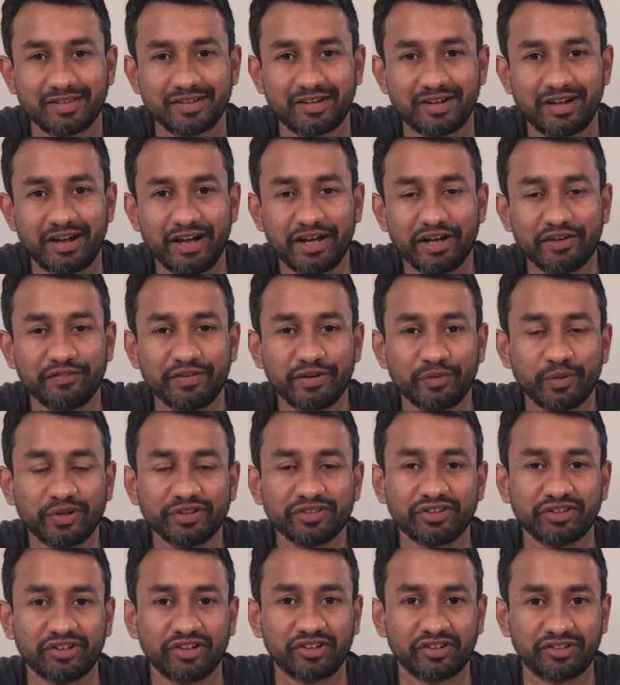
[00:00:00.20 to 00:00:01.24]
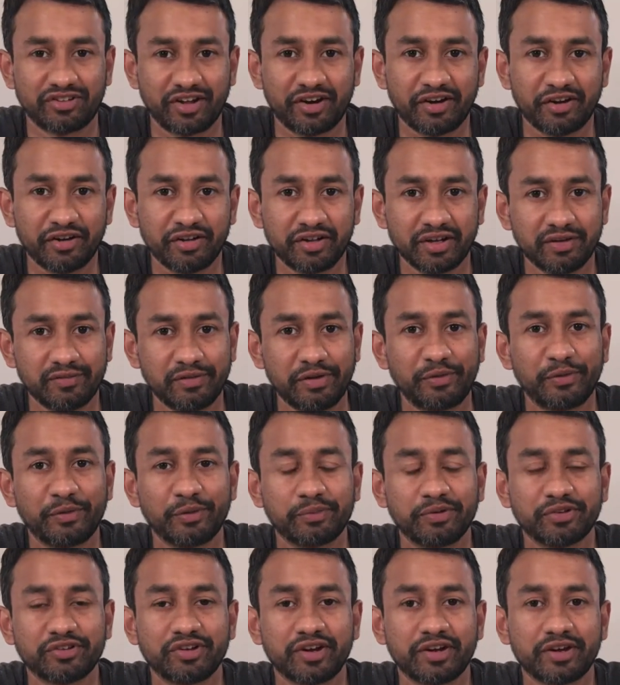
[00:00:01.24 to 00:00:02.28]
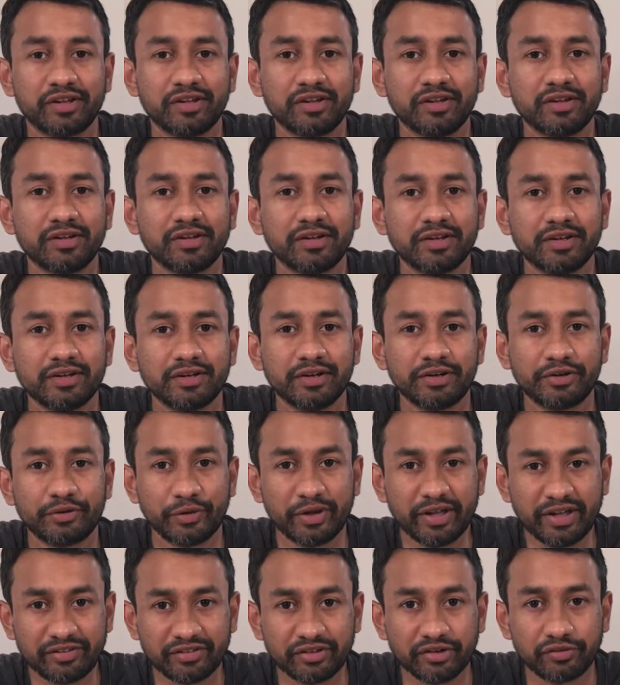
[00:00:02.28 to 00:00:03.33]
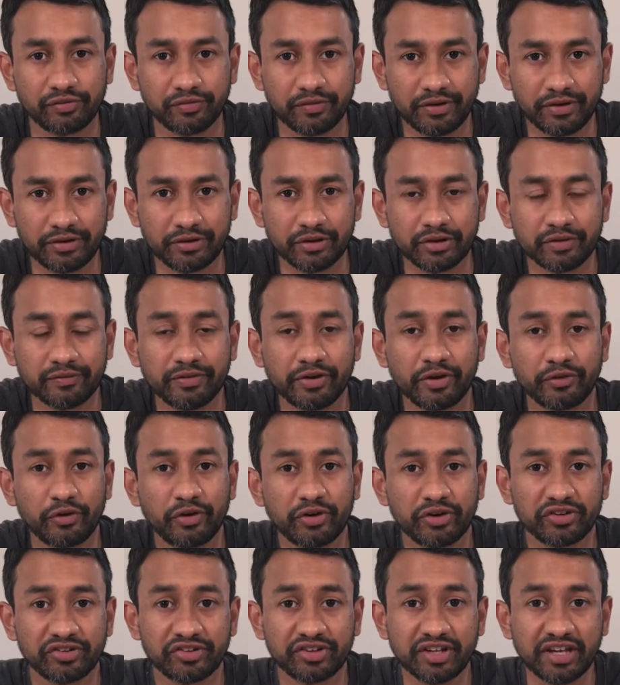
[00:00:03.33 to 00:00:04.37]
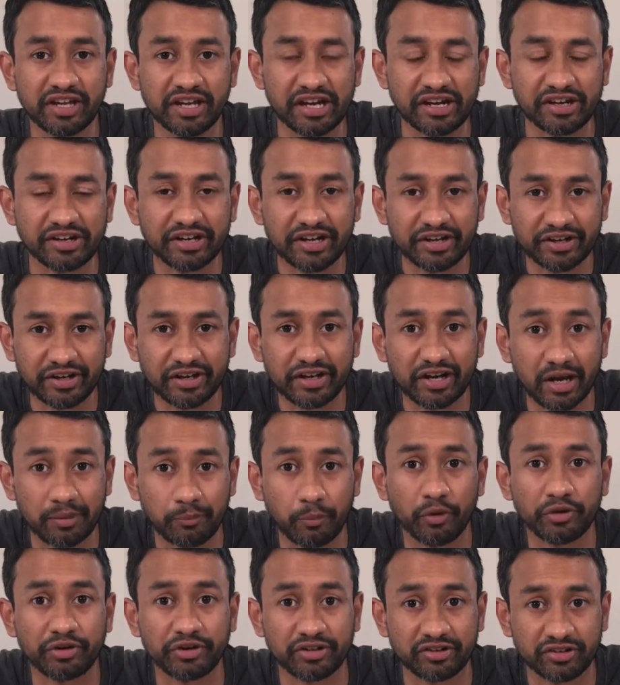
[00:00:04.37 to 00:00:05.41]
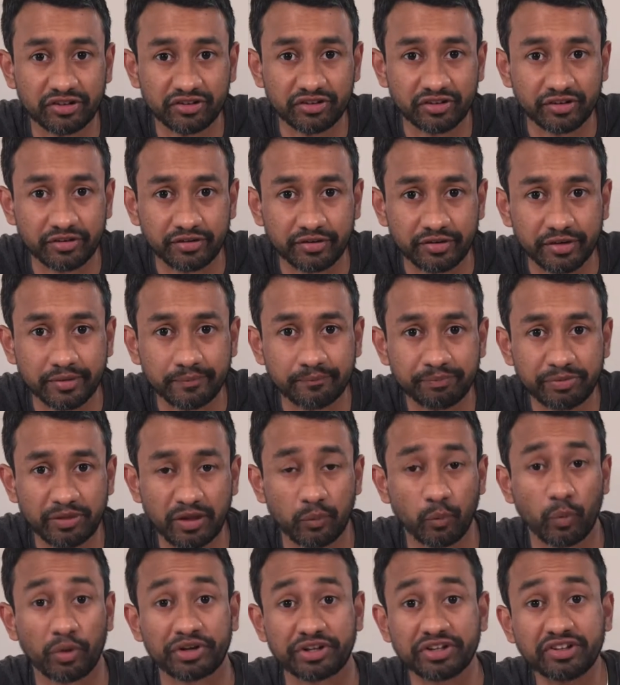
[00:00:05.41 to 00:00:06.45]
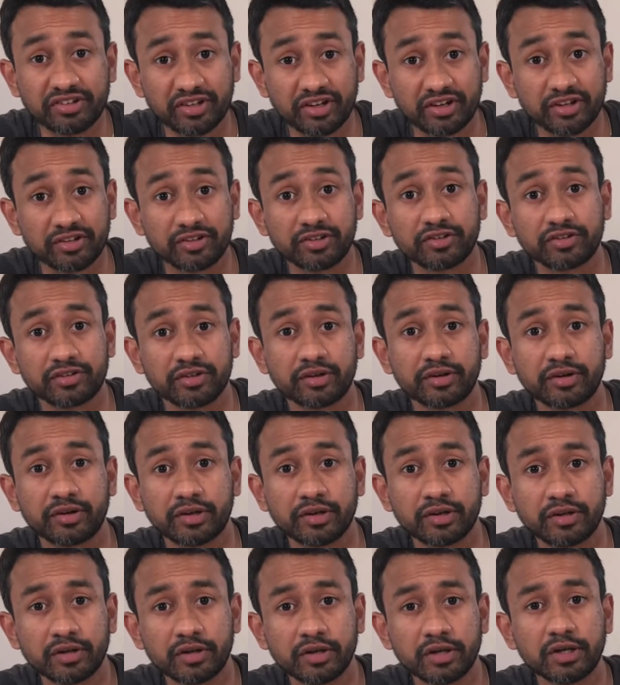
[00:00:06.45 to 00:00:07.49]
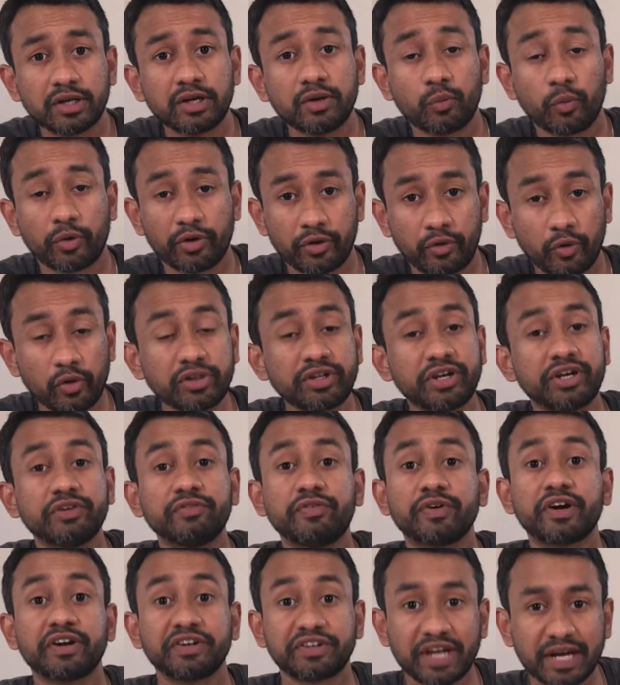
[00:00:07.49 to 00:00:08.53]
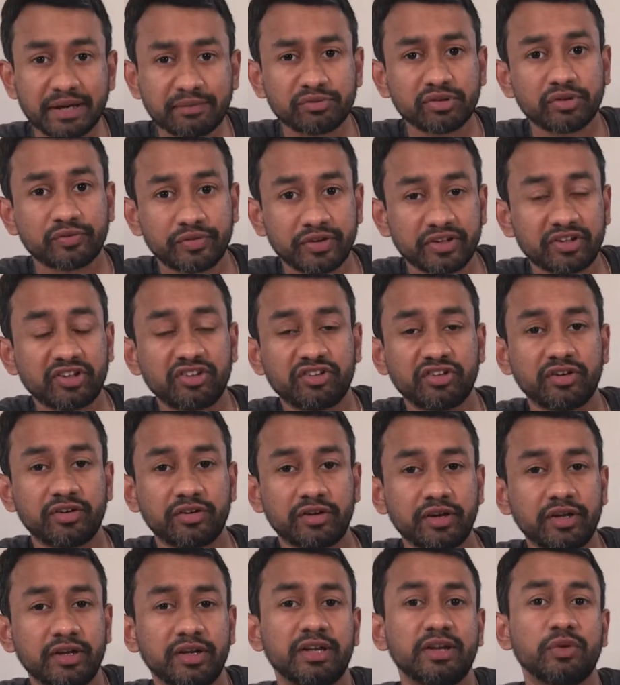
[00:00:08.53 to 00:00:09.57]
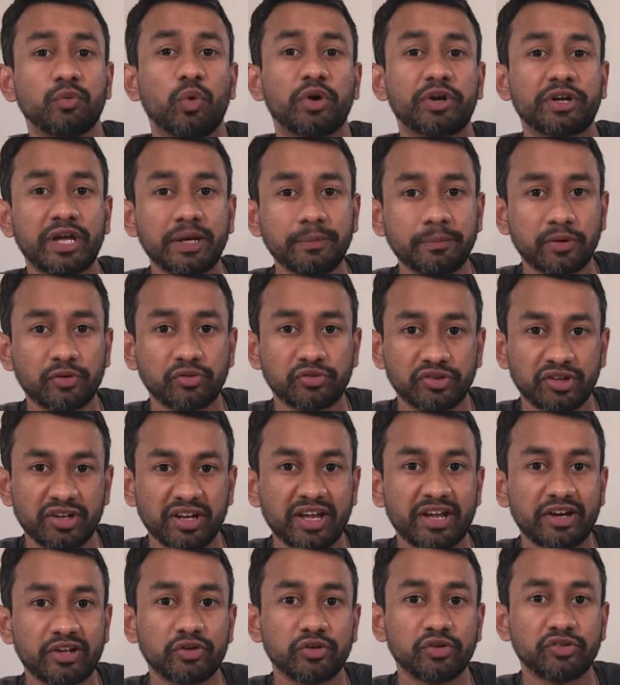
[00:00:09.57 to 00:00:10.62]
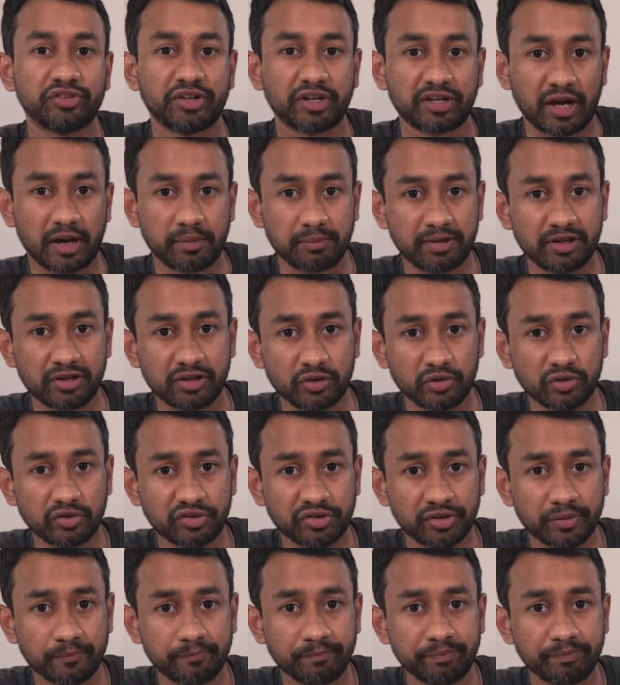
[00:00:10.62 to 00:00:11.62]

Hi everyone, this is Sharan here. Welcome to my channel. Today in this video, we are going to see in detail about decision tree. What is a decision tree? What are all the different types of decision tree in what type of scenarios that can be used?